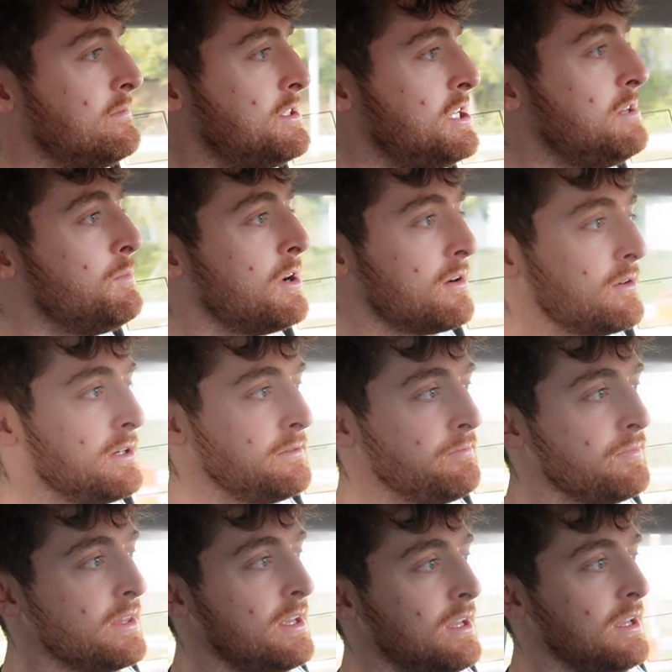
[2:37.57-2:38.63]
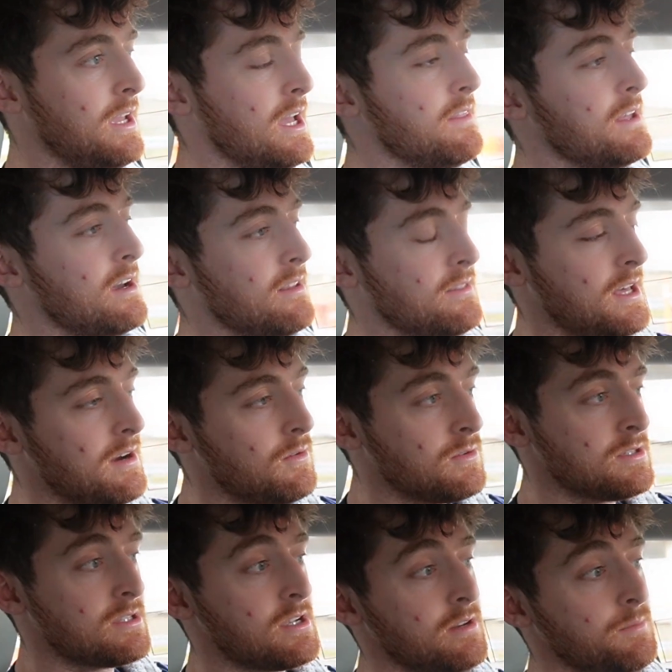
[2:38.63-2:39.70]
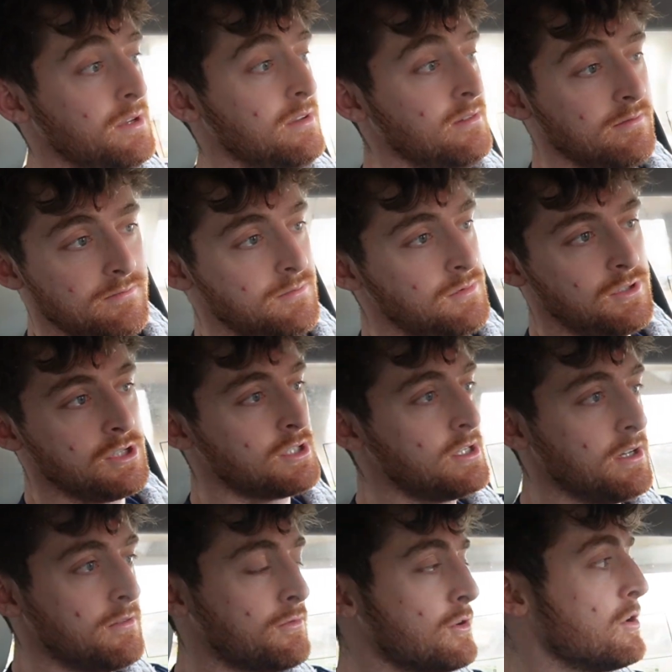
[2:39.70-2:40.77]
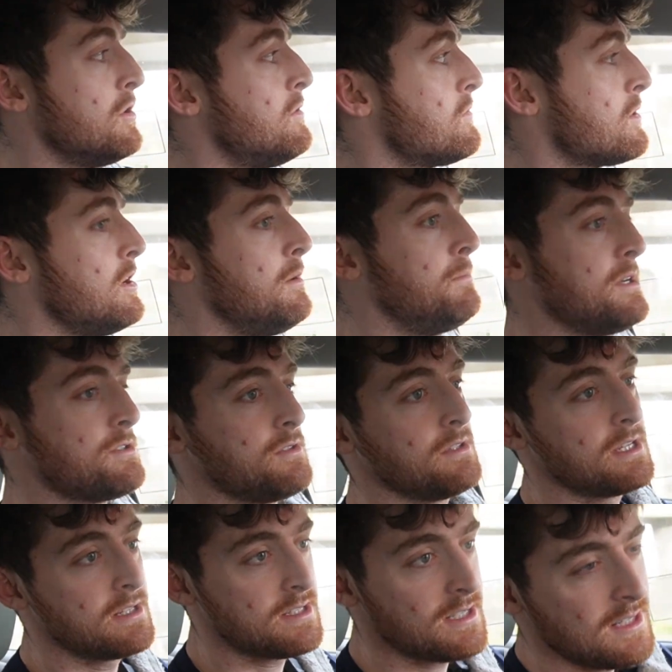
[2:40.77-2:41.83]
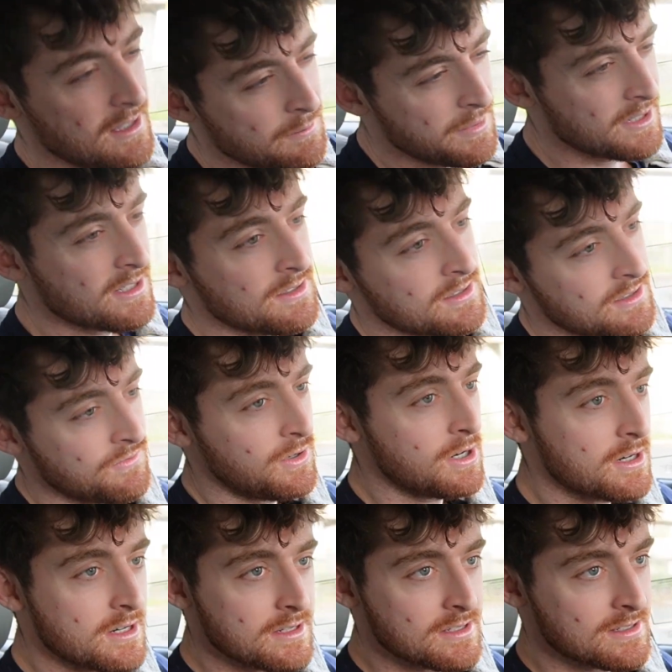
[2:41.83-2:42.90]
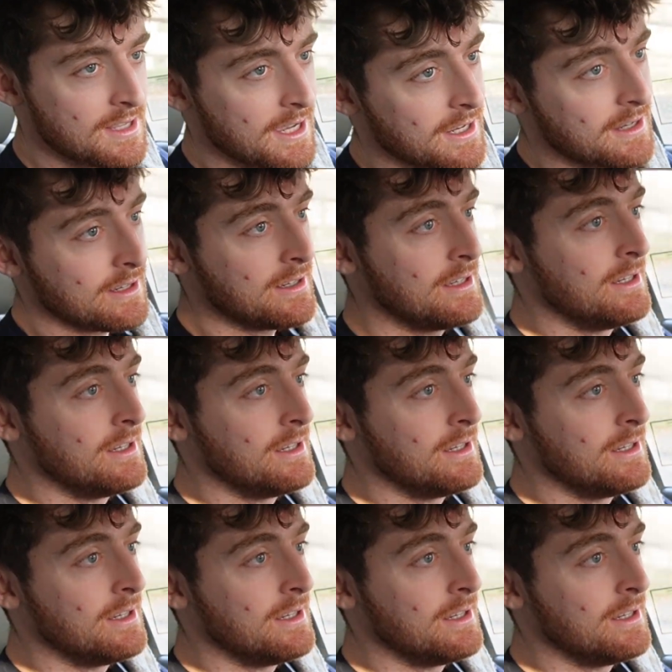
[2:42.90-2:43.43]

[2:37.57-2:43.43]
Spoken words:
T-bar row, and that one's going to be just good for overall muscle density. But as far as like,